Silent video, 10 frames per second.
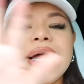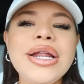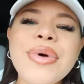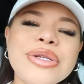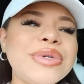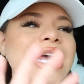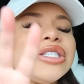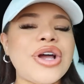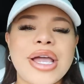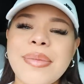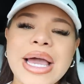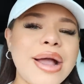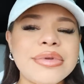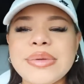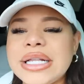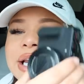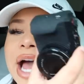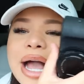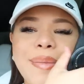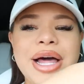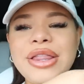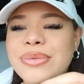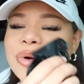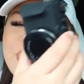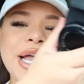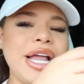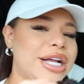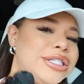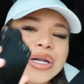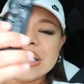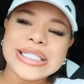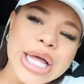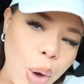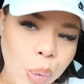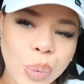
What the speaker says: But anyways, we at Target. My camera's about to die. I got my other one right here. So let's go.